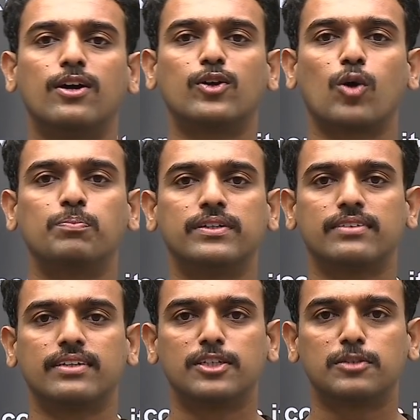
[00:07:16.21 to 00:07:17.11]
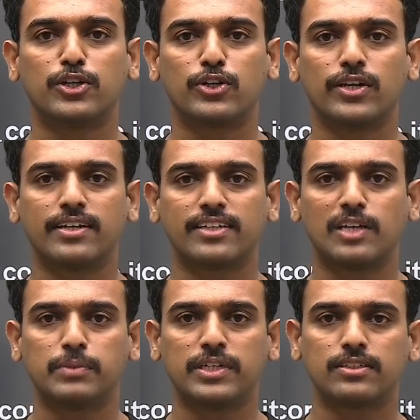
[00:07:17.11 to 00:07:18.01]
toppers in this particular
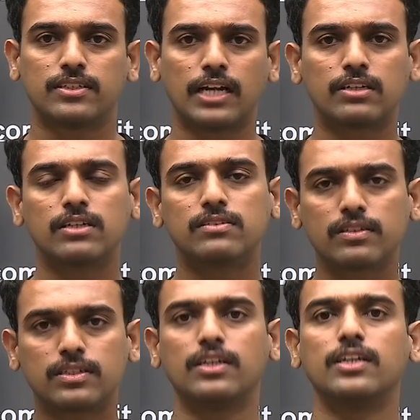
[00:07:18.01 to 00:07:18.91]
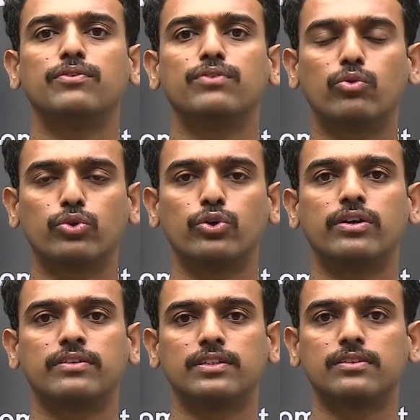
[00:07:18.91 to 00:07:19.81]
examination and consistently giving out good
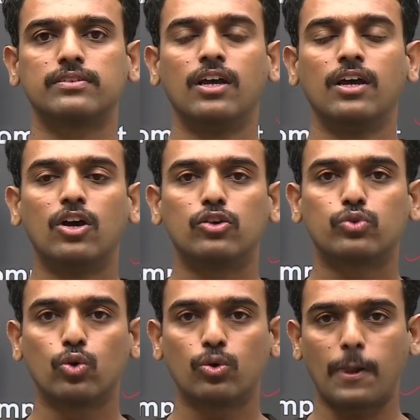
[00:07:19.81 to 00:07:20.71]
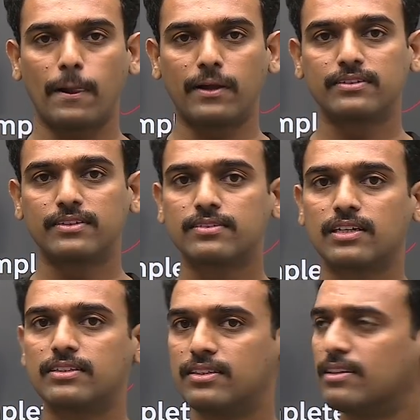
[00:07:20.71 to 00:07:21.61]
results. So this
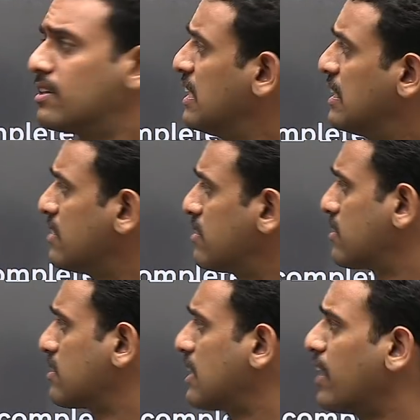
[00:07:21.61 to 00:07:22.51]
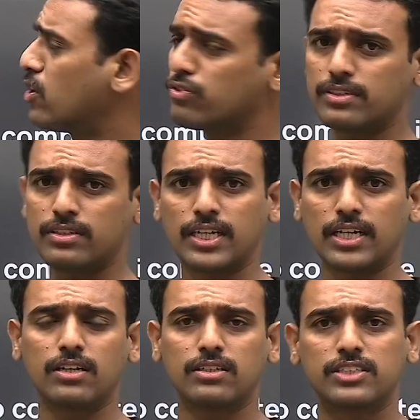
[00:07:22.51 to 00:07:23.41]
kind of a thing,
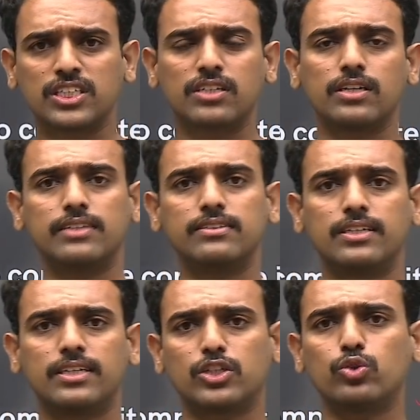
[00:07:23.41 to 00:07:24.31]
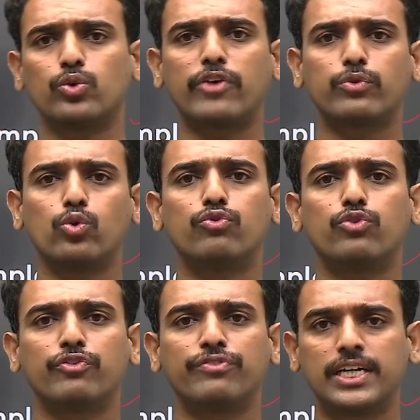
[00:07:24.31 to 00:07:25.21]
a general consideration, you have to go for
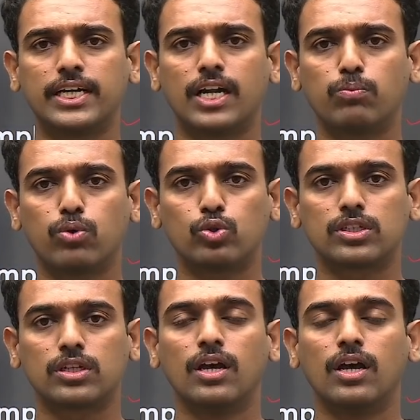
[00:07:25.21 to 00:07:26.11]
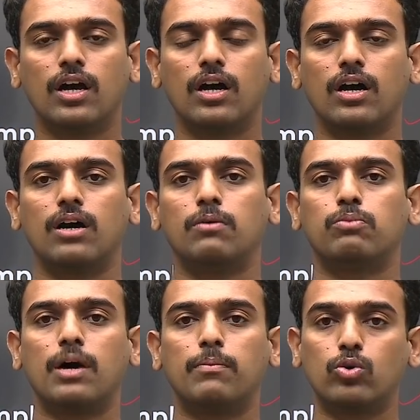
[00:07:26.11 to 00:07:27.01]
a weighted approach
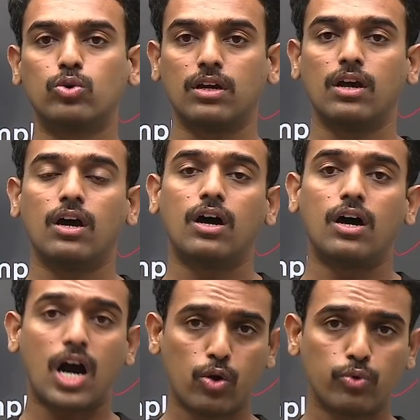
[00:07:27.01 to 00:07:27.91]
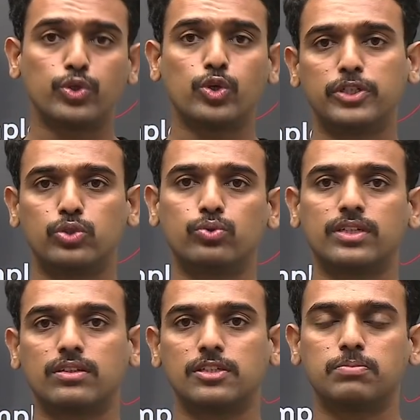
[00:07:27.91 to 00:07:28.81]
about how you will be
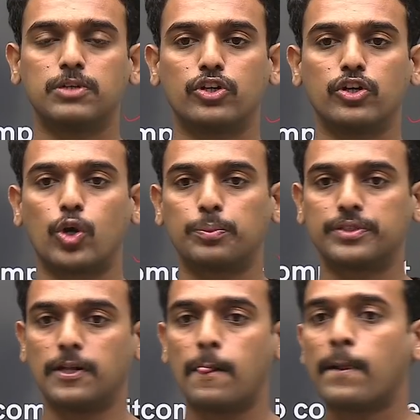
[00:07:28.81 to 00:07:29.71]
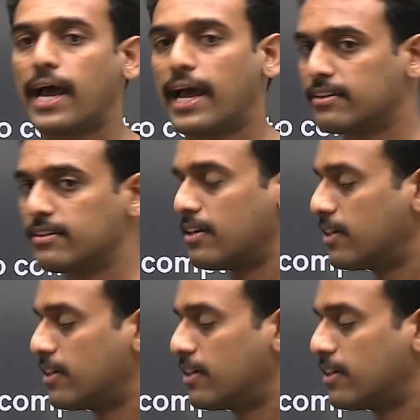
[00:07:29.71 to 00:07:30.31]
choosing this particular optional. And